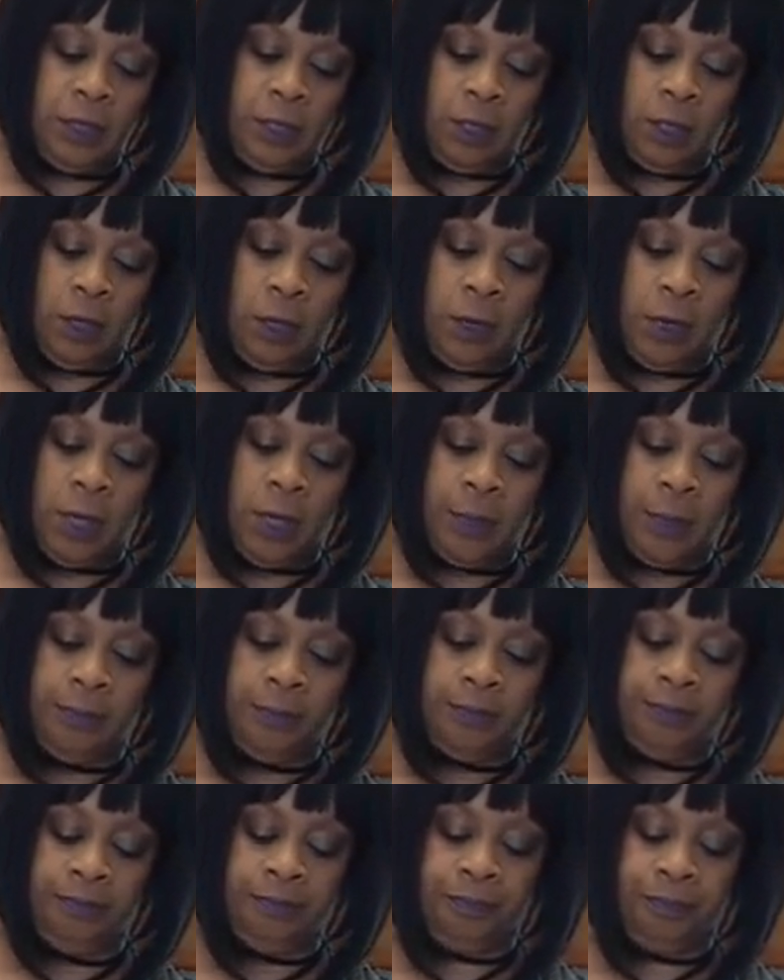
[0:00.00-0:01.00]
So
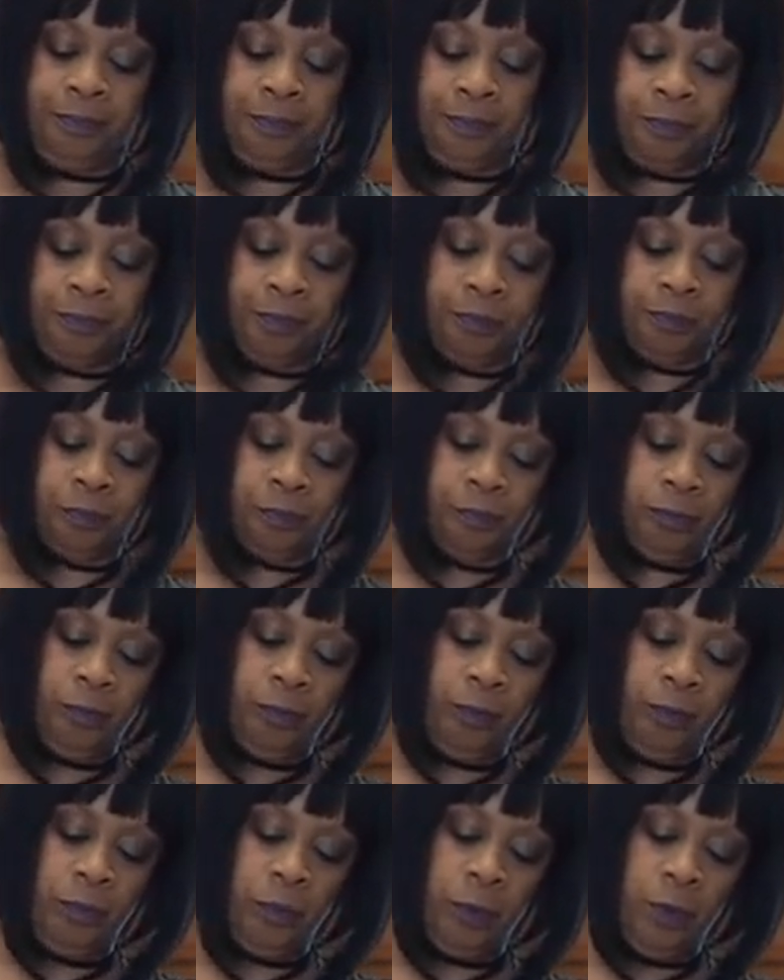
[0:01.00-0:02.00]
I'm
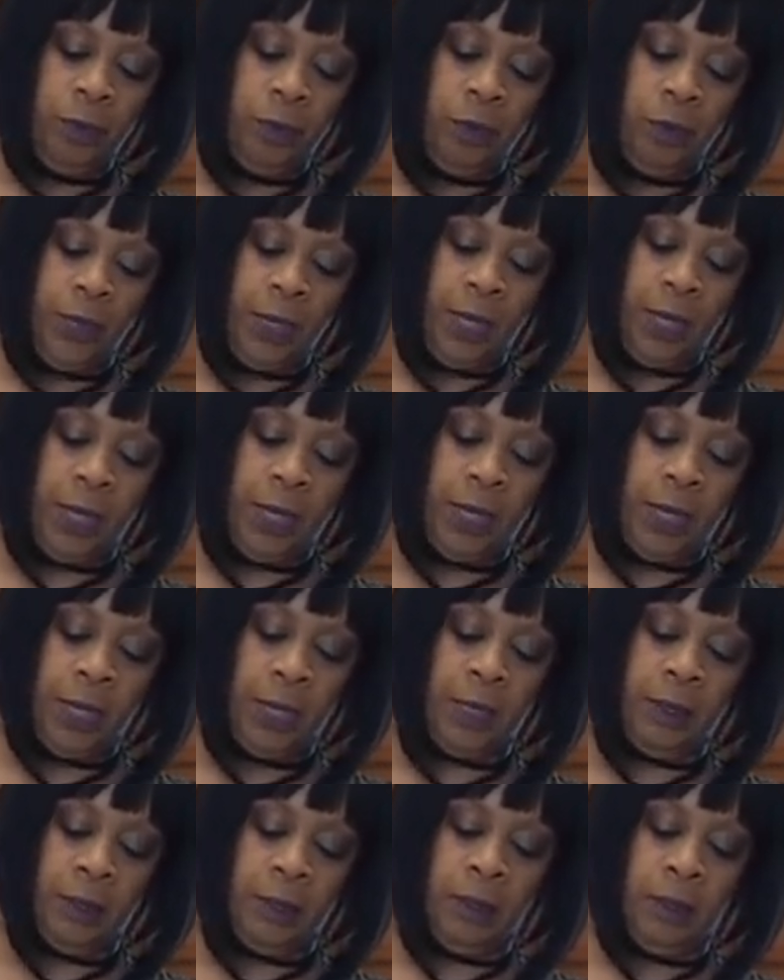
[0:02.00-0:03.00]
going to
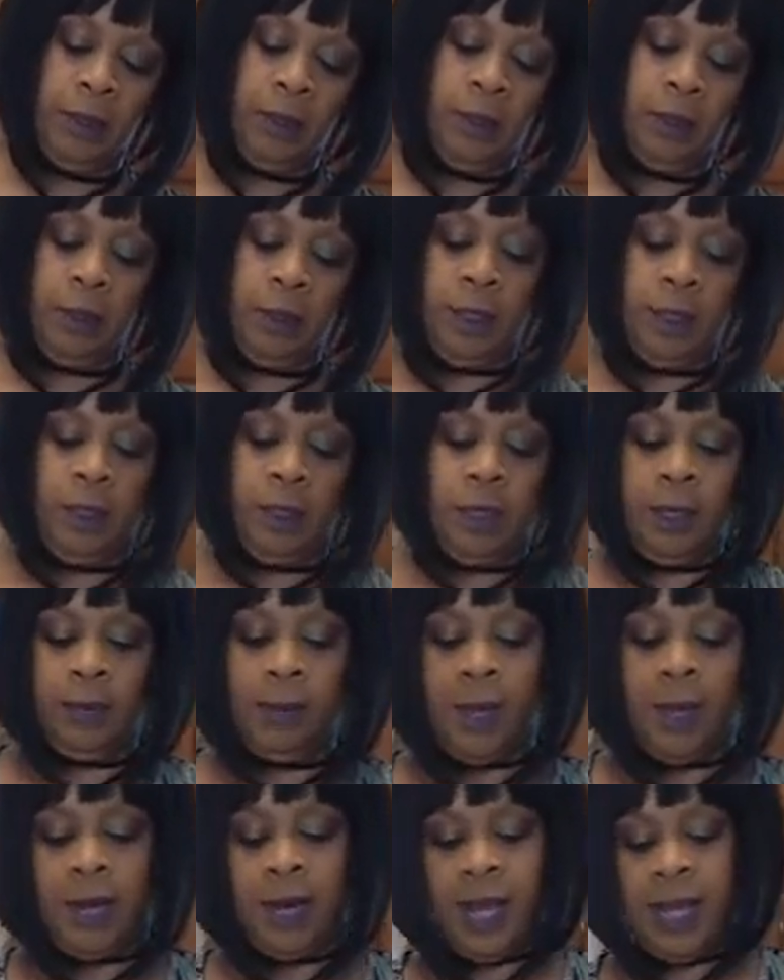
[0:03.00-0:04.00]
add
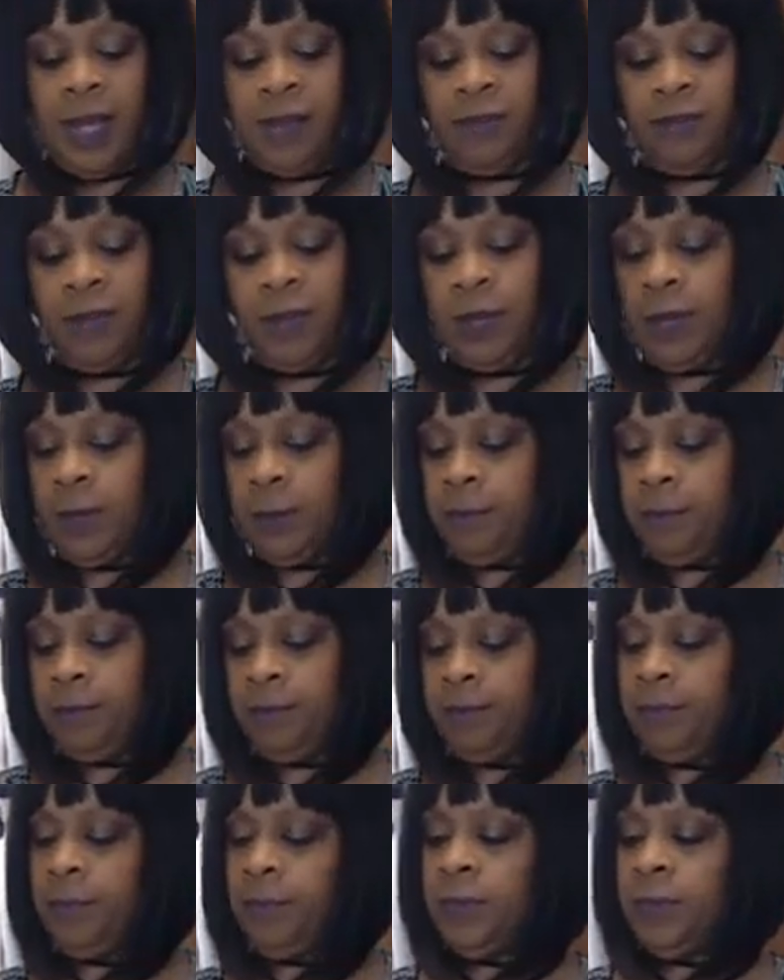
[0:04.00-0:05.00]
about 1/2 cup.
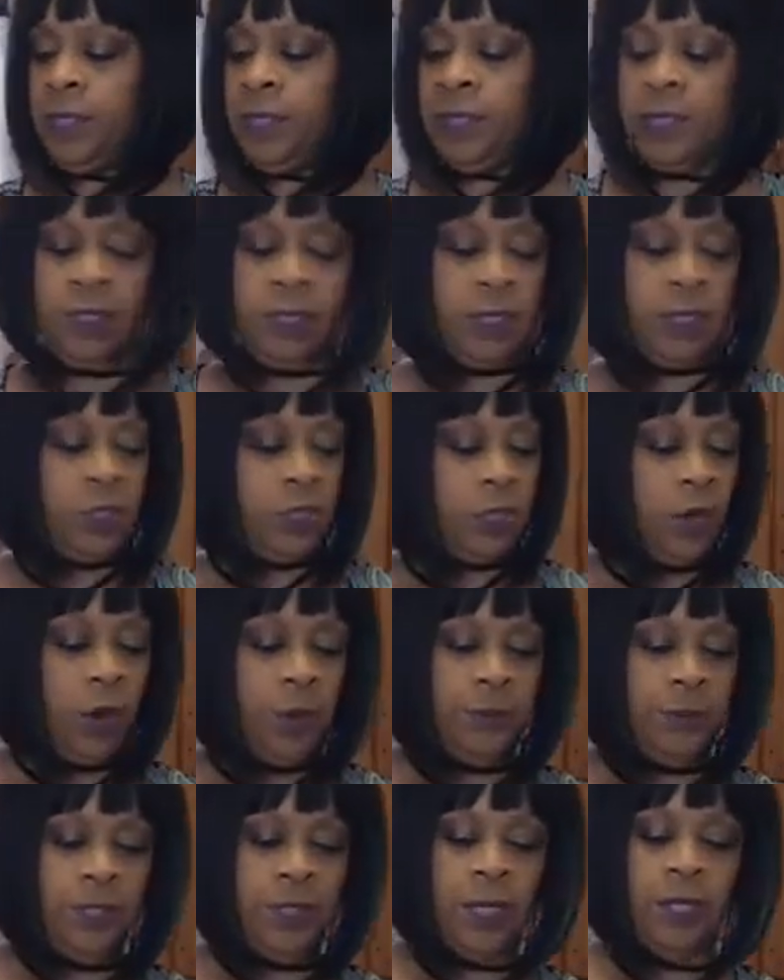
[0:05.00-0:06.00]
This is the
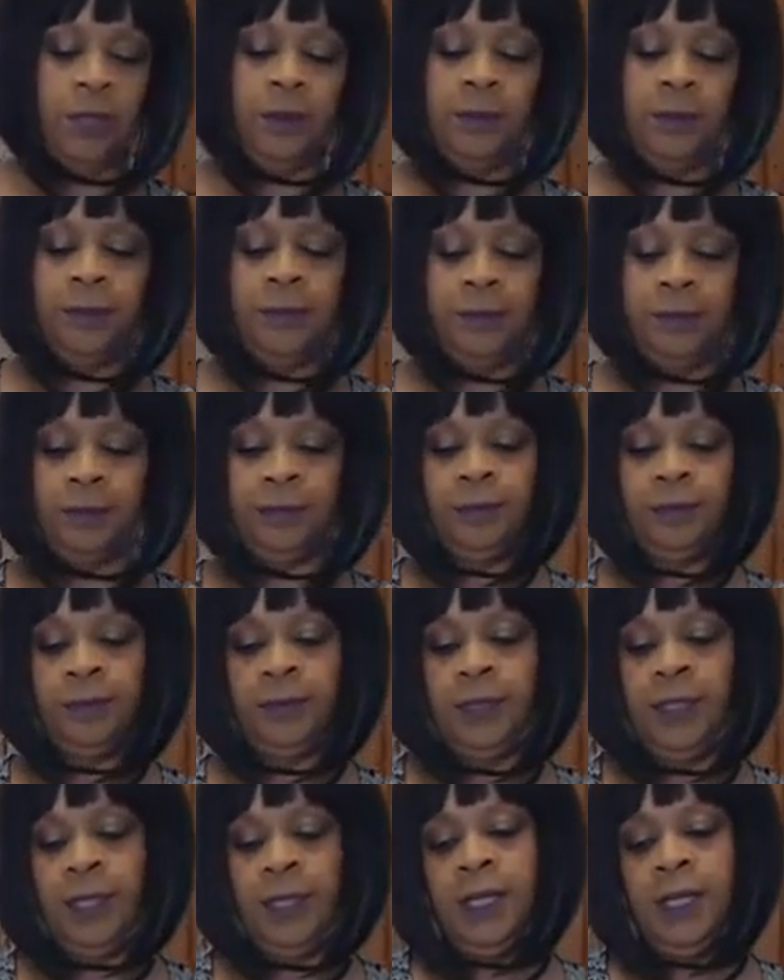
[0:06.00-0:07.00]
sharp cheddar.
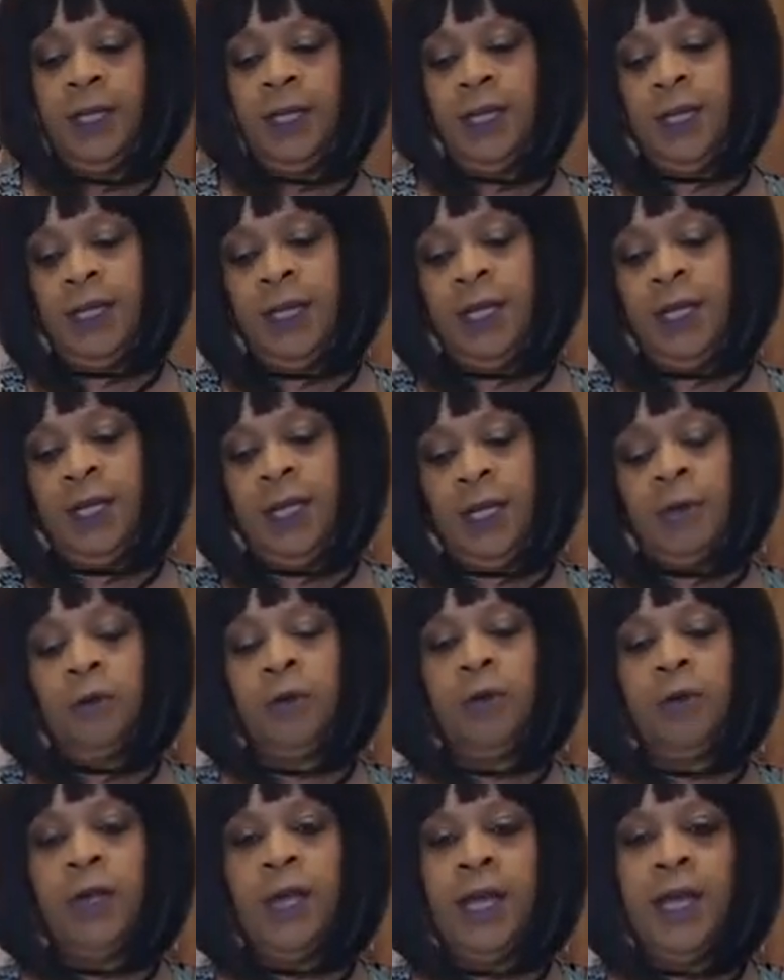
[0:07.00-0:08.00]
And I'm
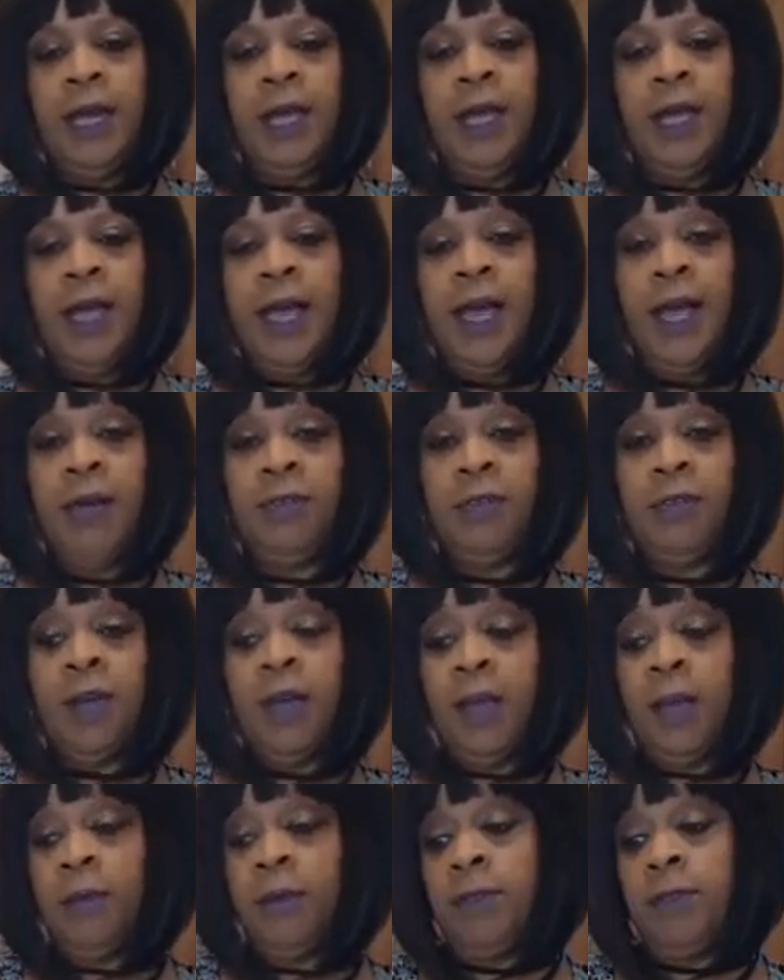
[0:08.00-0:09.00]
going to add 1/2
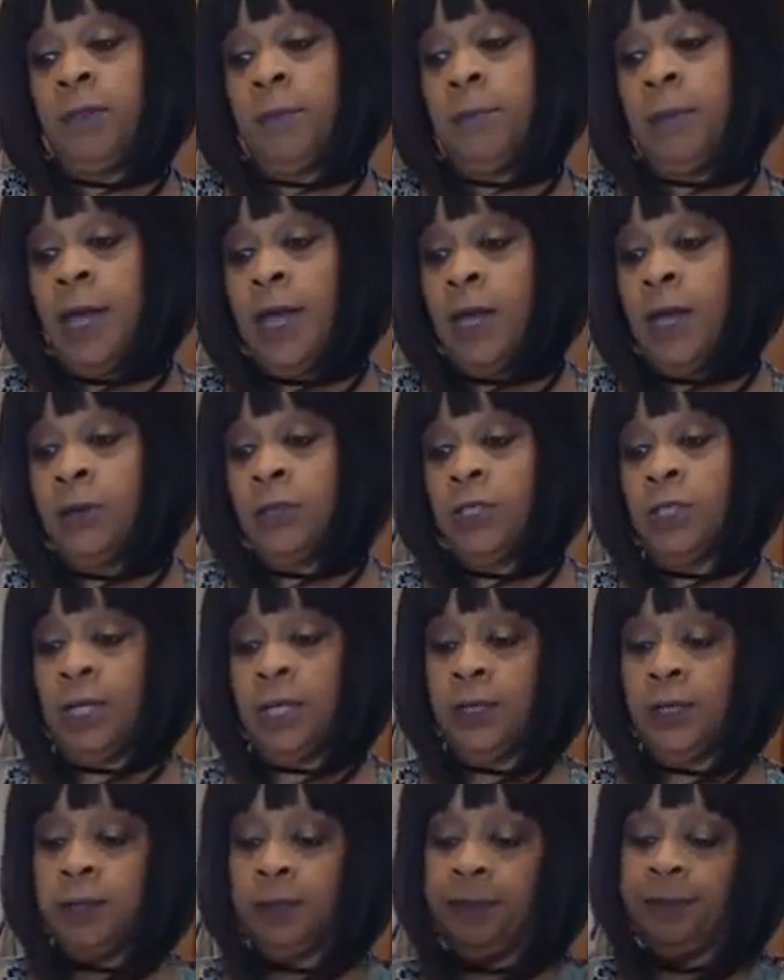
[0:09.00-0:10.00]
cup of the mild
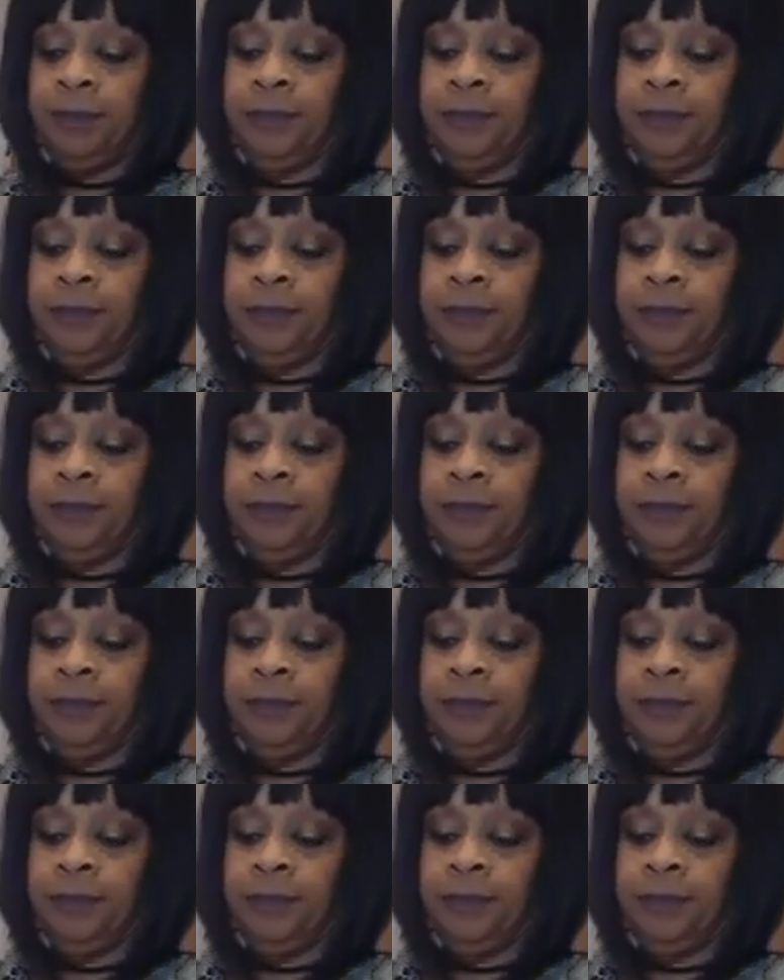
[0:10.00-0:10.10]
cheddar.